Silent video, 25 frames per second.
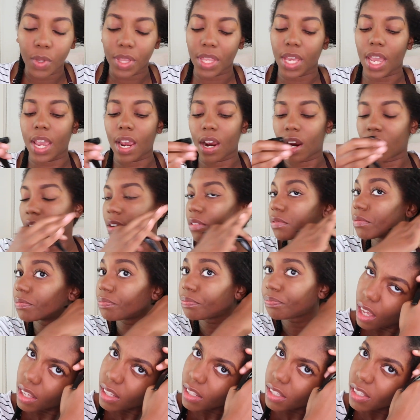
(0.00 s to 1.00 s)
with hair.
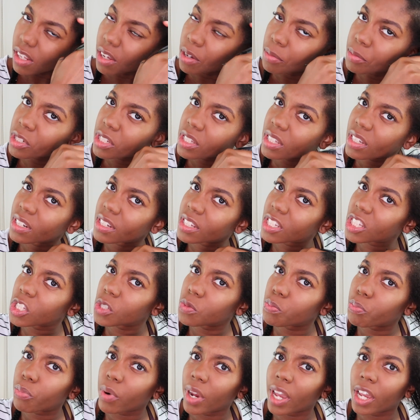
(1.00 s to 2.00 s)
So I'm just gonna
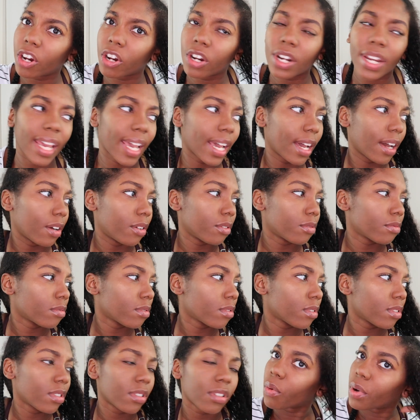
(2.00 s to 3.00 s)
spray her
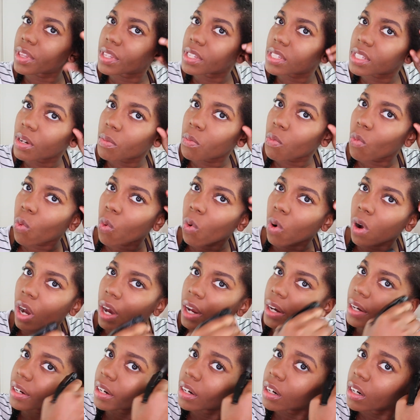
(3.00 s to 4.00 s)
down with some
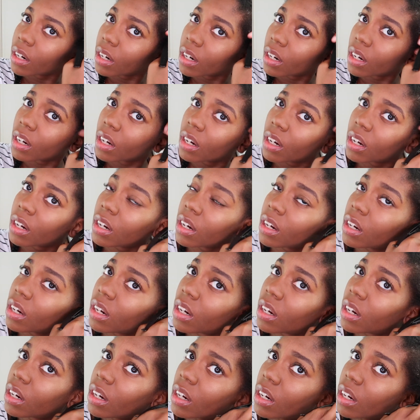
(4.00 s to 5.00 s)
water.
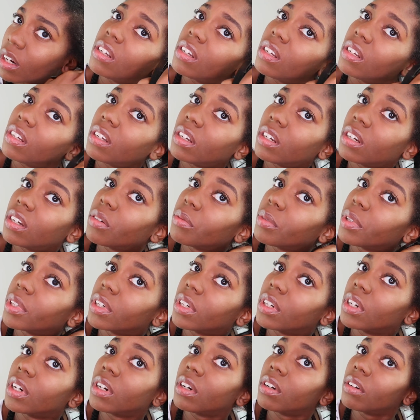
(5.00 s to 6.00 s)
There we
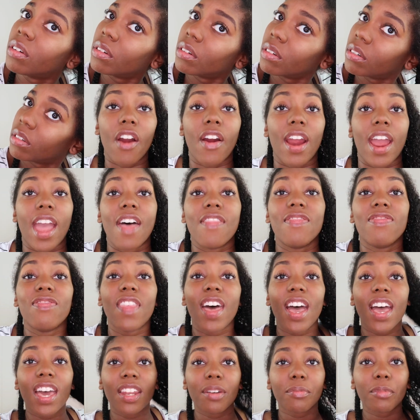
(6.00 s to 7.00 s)
go. All right, and
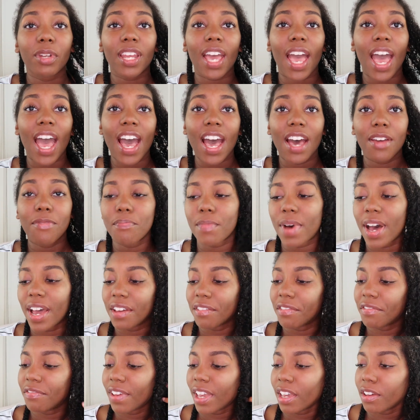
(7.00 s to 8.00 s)
then I'm gonna add
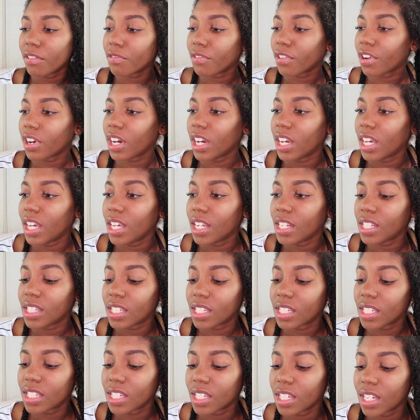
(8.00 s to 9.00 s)
my favorite
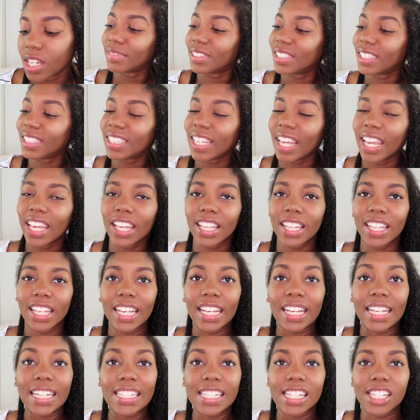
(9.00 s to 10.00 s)

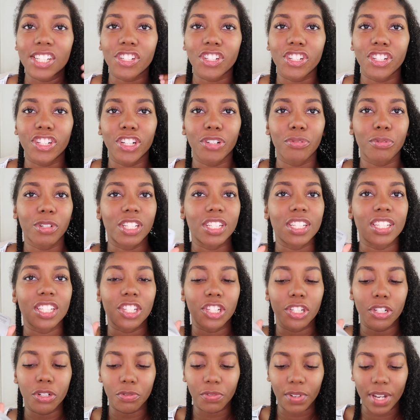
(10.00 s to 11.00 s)
detangling conditioner, which is
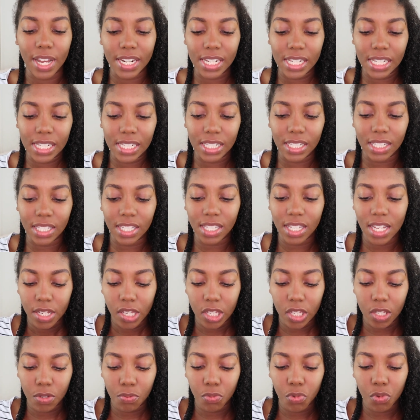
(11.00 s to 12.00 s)
Giovanni's
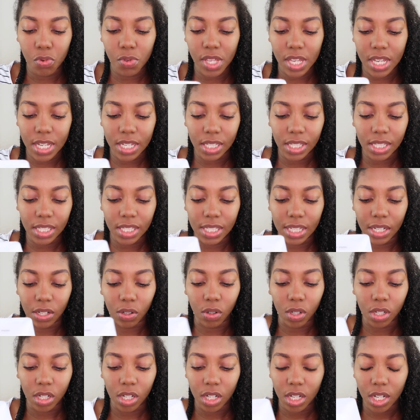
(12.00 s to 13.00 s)
Smooth as
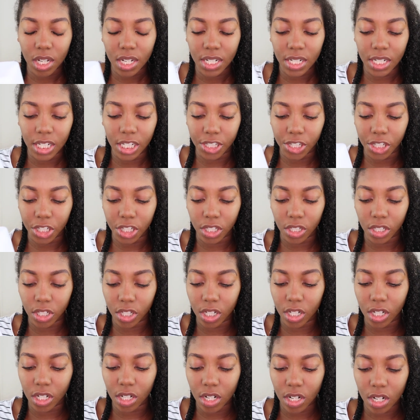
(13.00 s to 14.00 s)
Silk
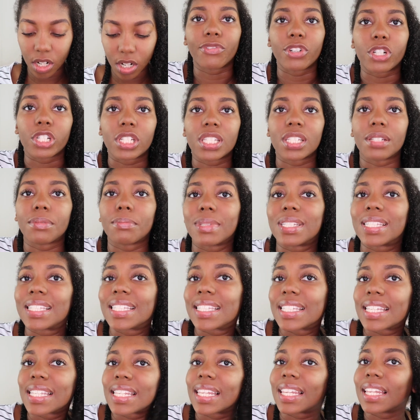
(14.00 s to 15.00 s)
conditioner for some
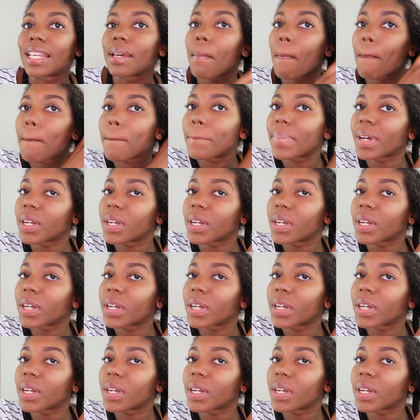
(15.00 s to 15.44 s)
slip.